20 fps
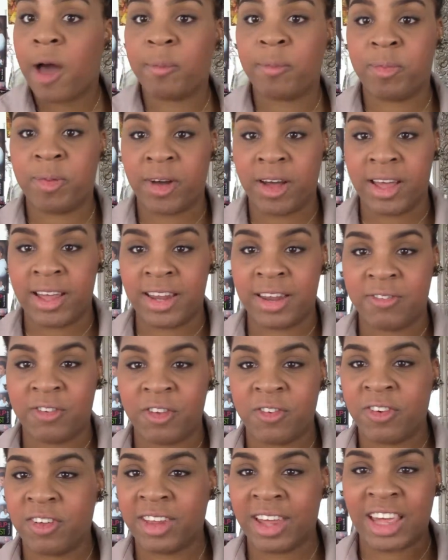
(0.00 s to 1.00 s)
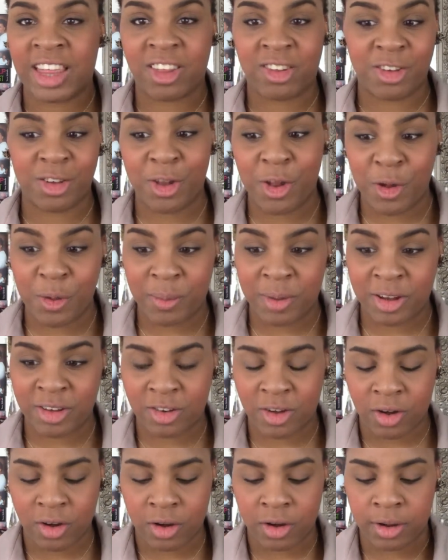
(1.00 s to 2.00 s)
but if you feel like there's too much
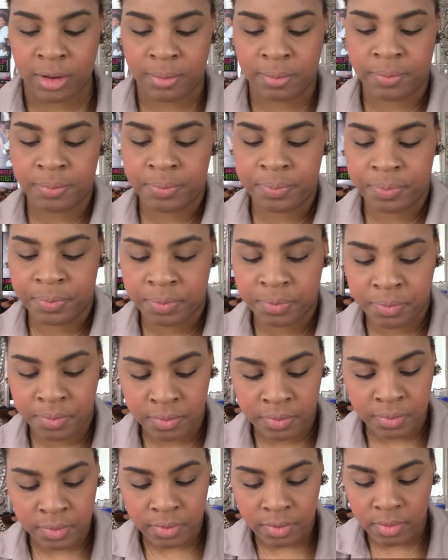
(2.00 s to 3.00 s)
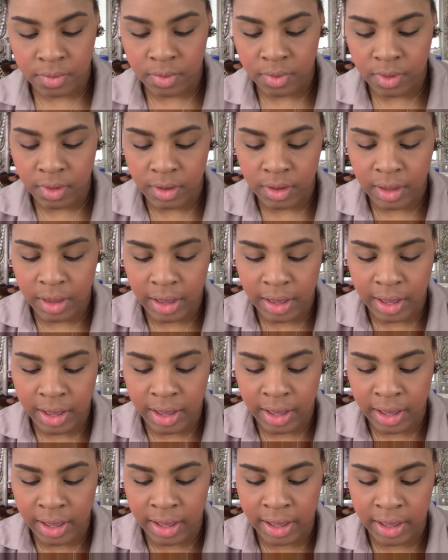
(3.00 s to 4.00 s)
on,
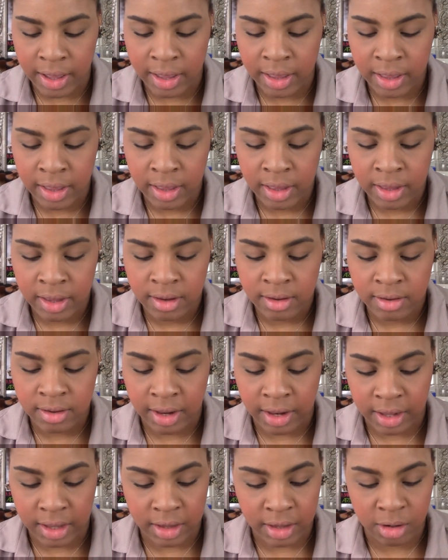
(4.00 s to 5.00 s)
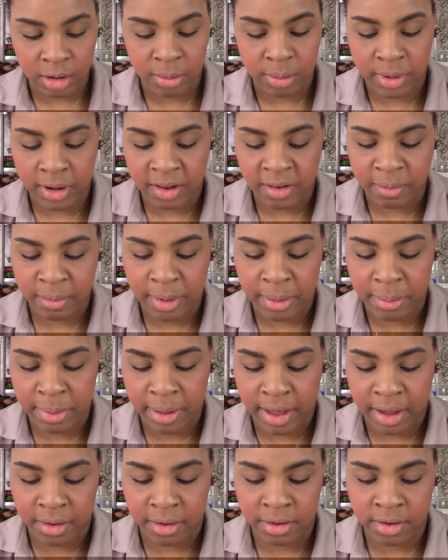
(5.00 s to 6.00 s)
I take a little bit of my
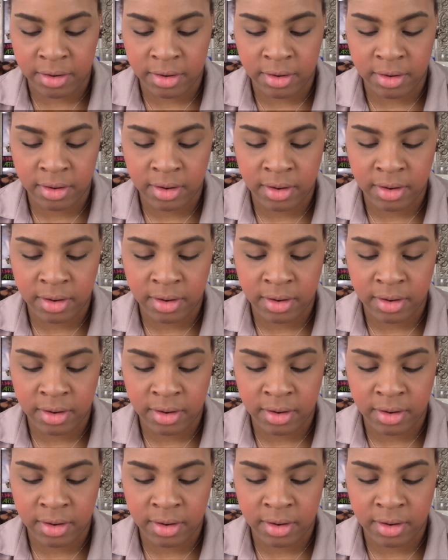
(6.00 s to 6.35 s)
powder